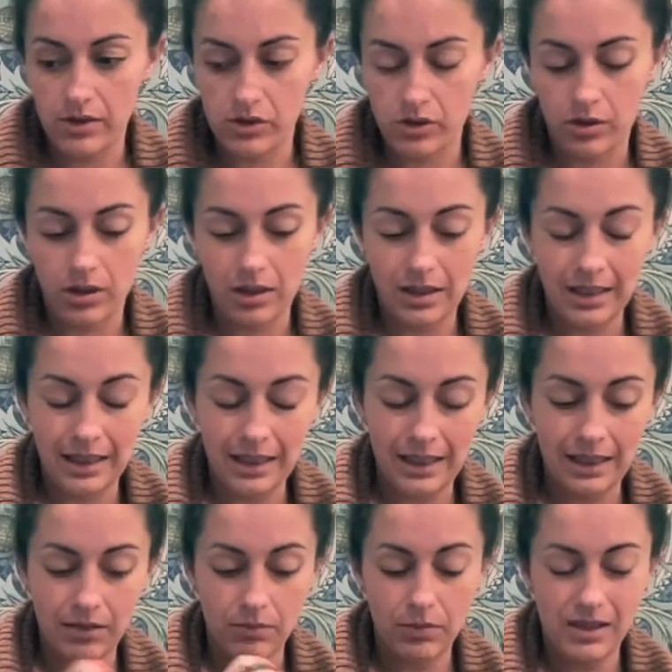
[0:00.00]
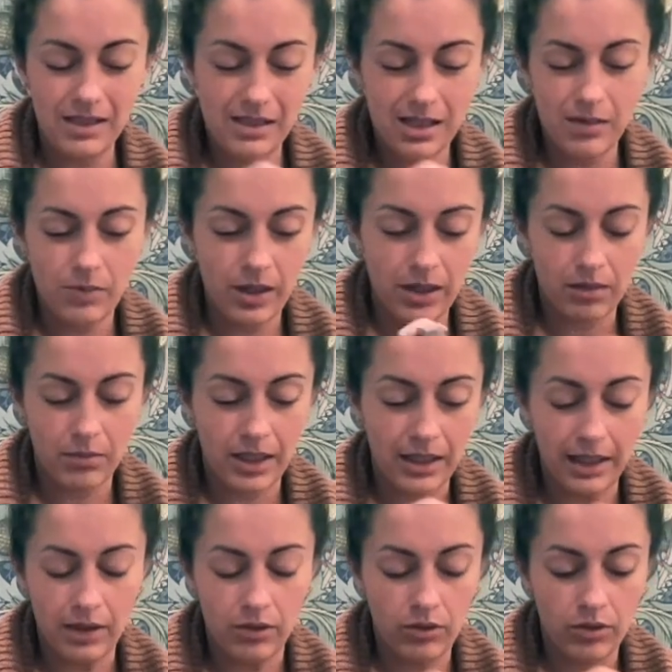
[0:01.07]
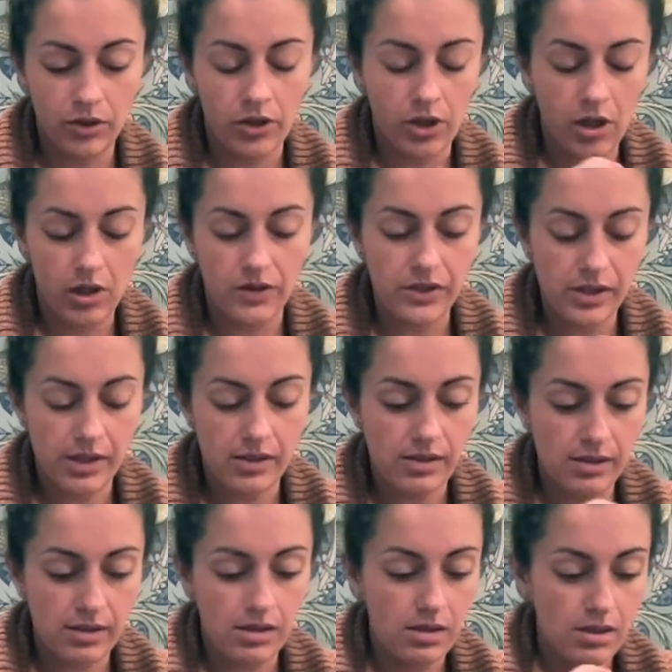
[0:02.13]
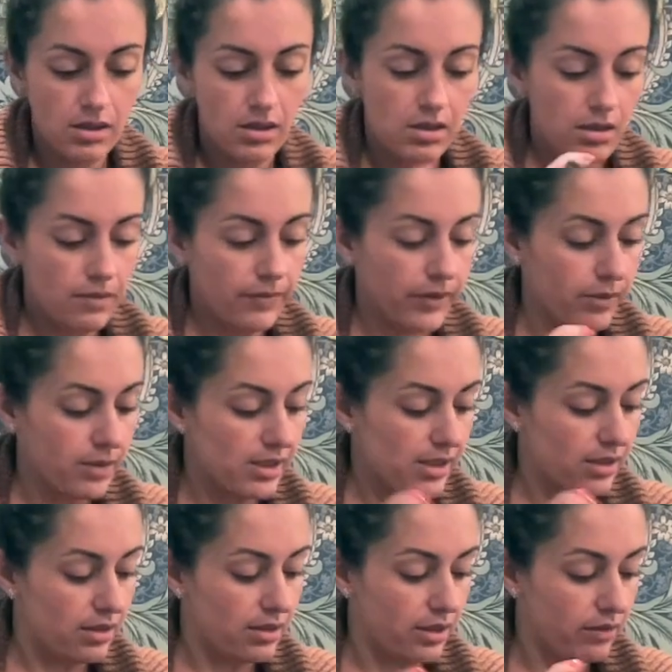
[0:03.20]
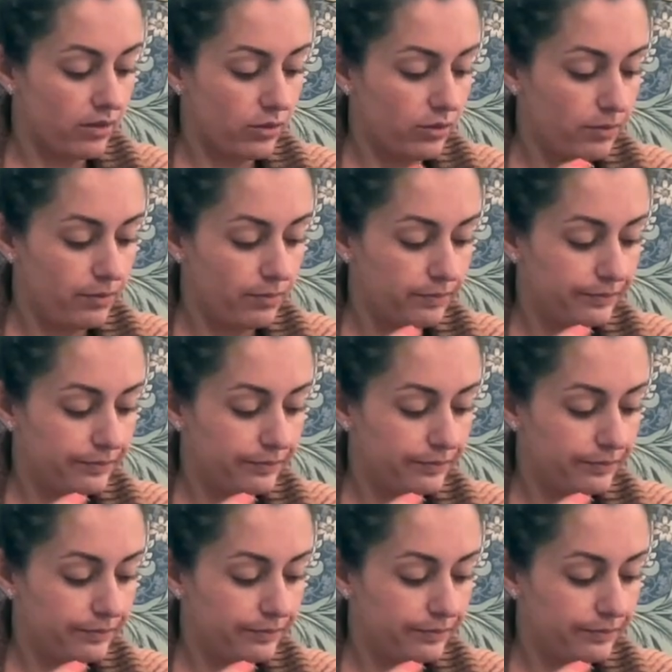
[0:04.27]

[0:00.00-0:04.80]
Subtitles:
So again, please keep that in mind. I don't know your context. Let me see the Devil.